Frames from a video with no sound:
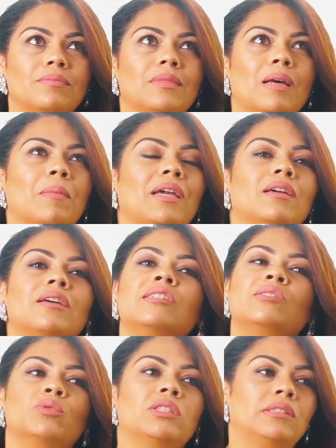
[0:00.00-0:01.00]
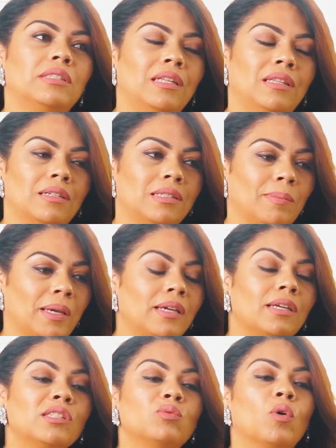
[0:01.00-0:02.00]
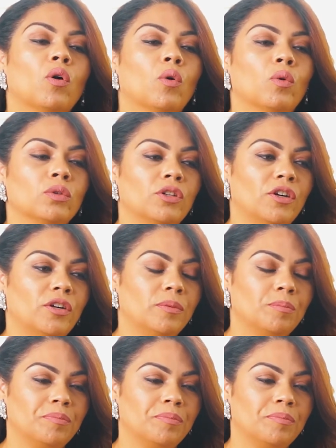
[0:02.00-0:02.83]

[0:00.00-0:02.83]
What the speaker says: And my kids were seeing this. My kids were older.